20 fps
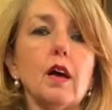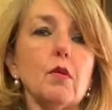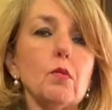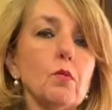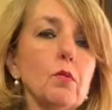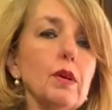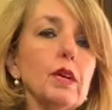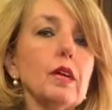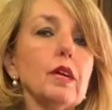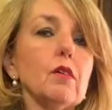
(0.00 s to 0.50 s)

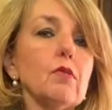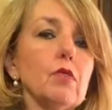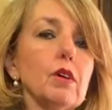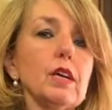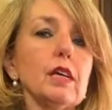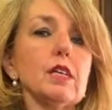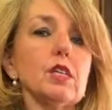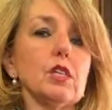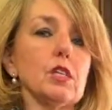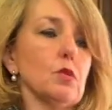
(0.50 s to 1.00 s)
We
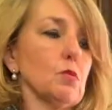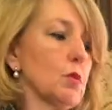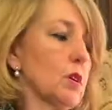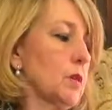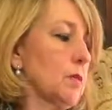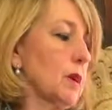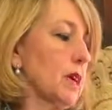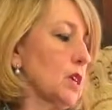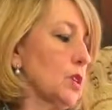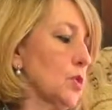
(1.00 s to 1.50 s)
really just want to
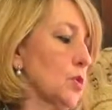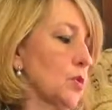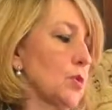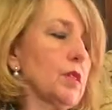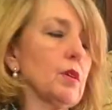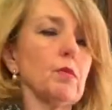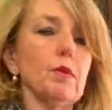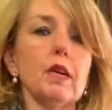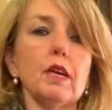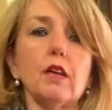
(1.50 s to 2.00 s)
make sure
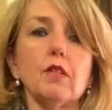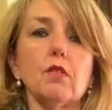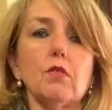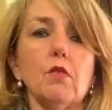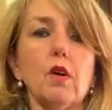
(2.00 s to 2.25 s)
that we get the